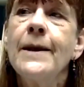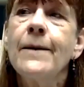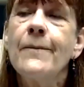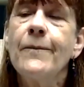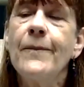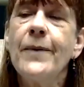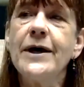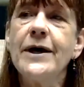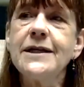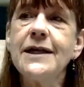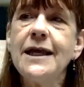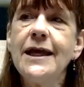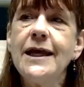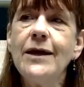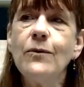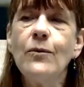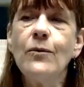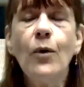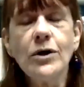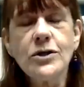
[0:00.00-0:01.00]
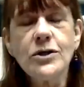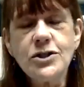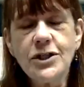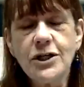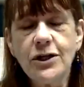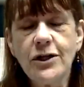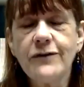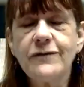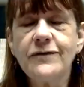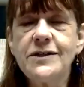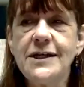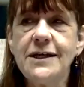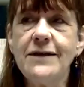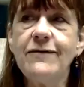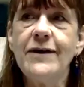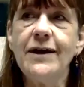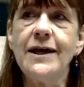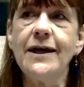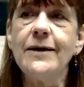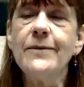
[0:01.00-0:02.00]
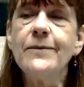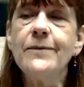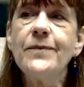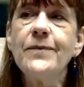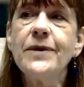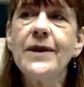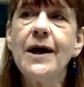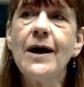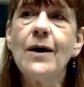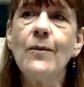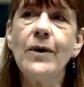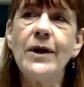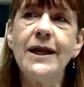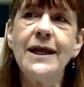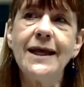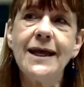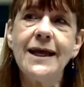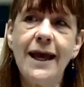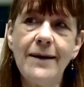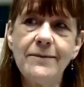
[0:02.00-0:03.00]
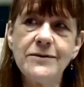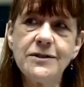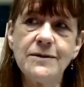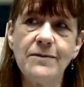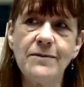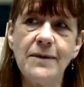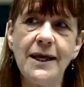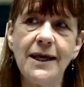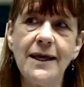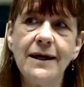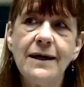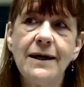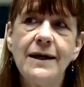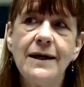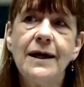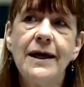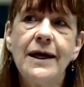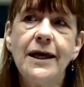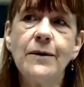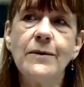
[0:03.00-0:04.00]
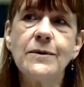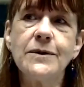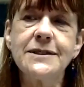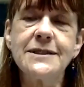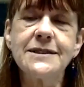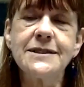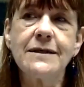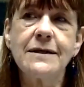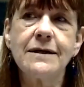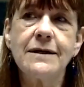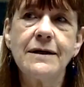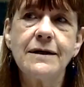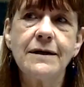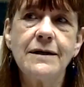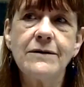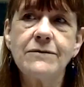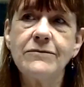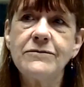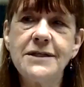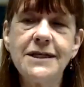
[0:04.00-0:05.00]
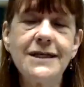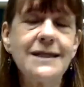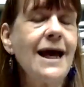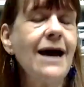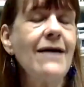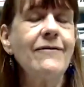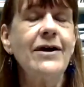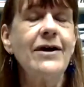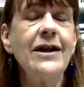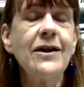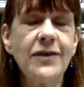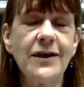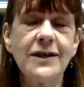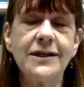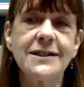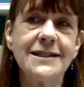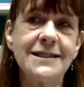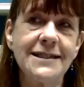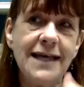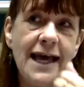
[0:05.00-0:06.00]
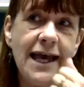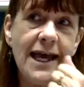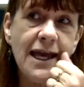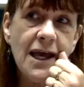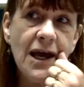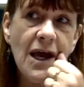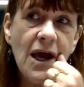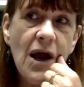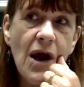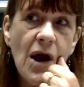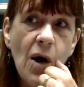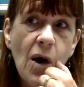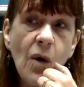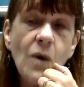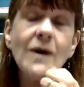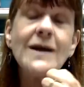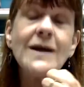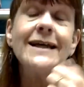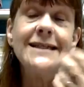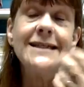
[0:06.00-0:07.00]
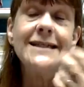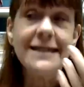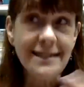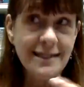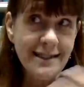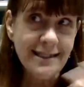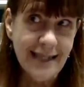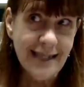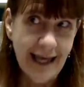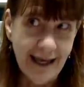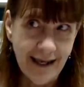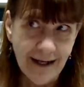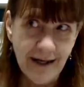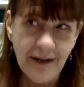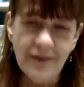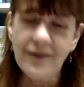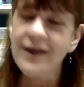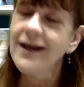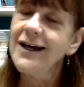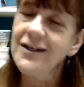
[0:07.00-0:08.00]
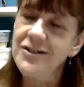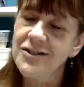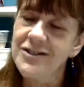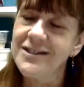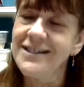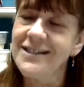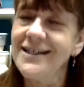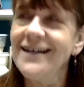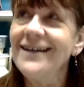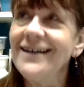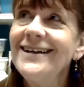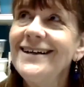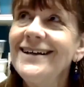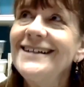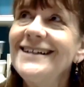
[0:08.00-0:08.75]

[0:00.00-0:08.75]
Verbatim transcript: But he watched a lot of TV. And when he came to me, he was didn't have anything to say, or he didn't say anything, I should say.